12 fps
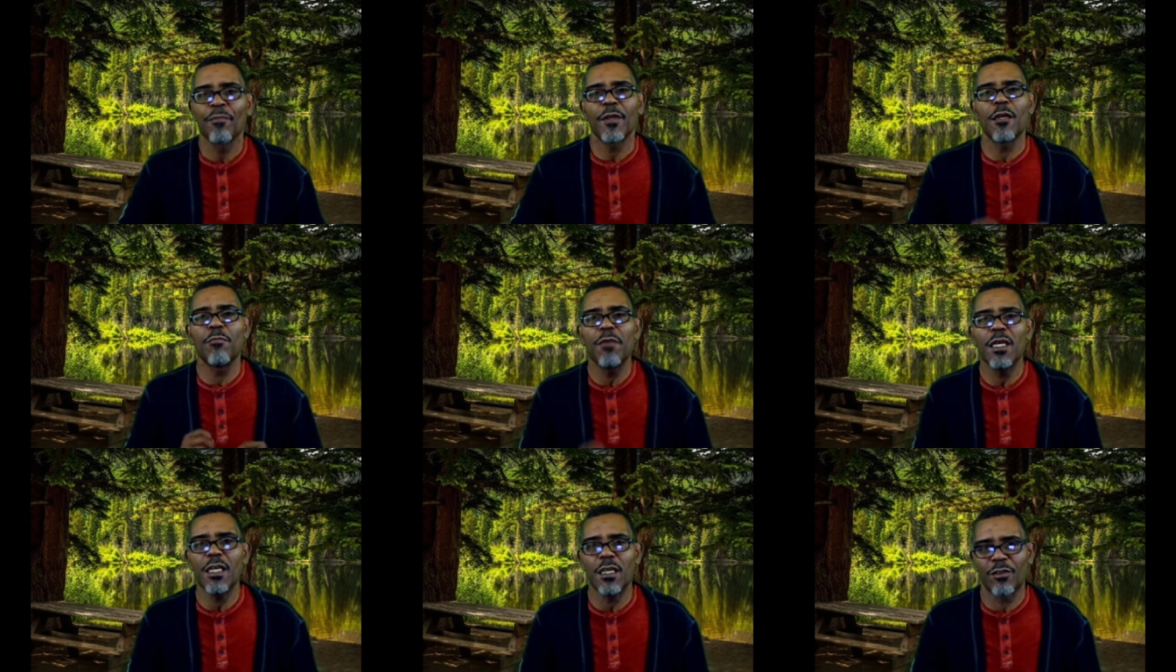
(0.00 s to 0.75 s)
In
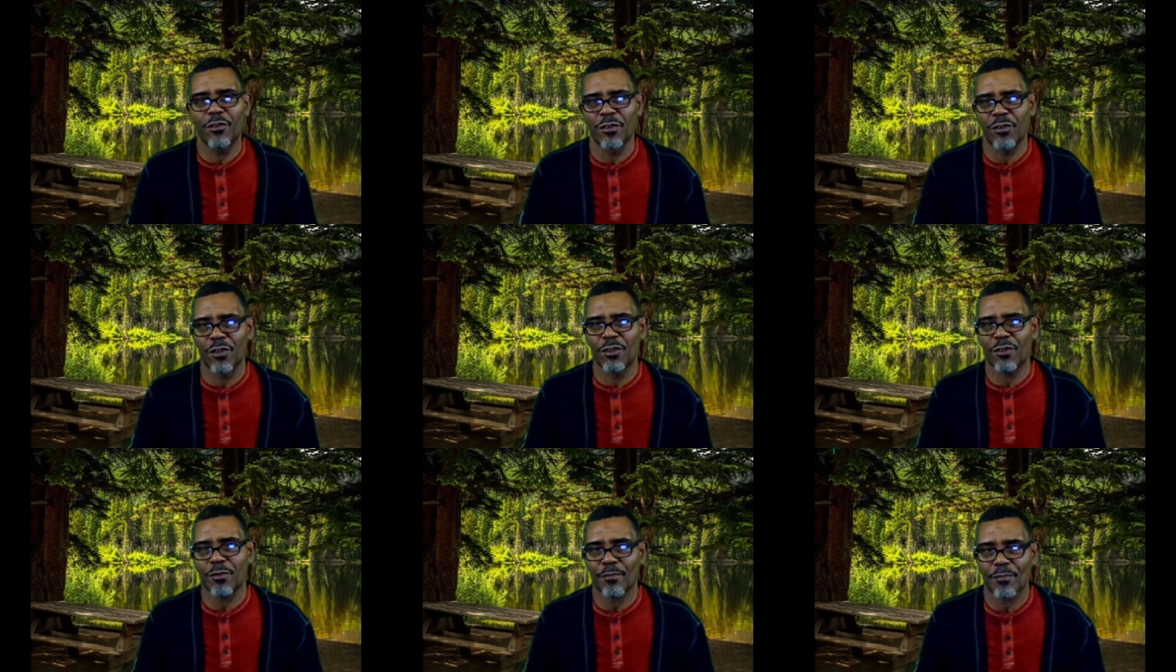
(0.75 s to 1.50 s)
many
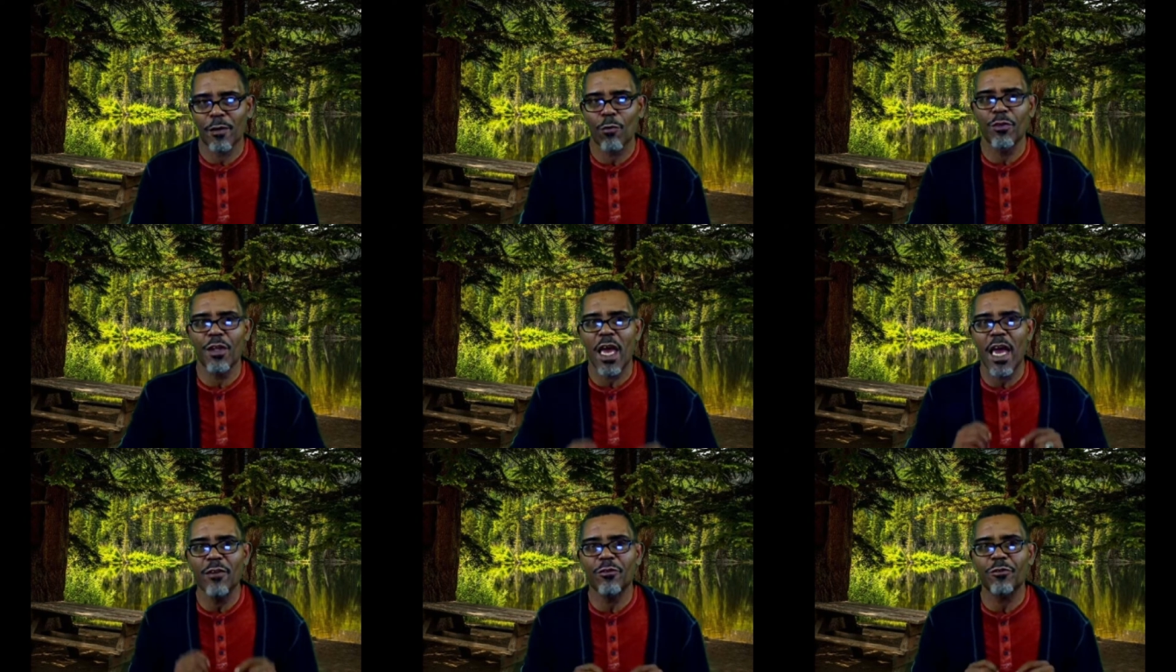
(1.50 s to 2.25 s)
instances, when the
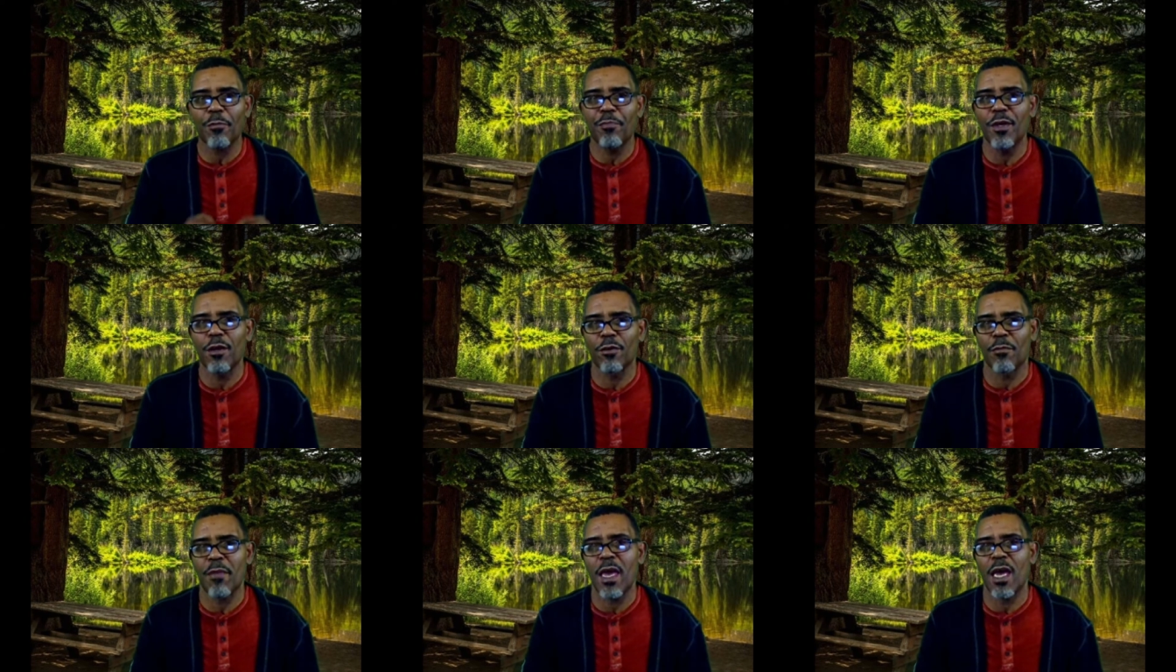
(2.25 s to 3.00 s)
angels appeared to
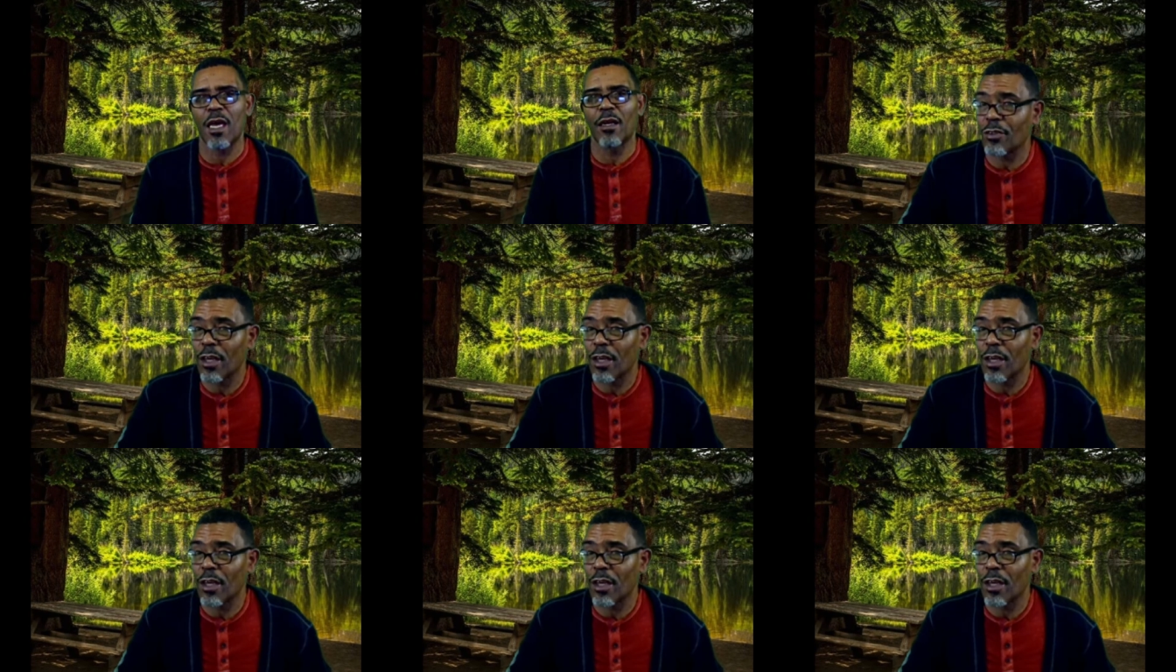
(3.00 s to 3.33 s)
man,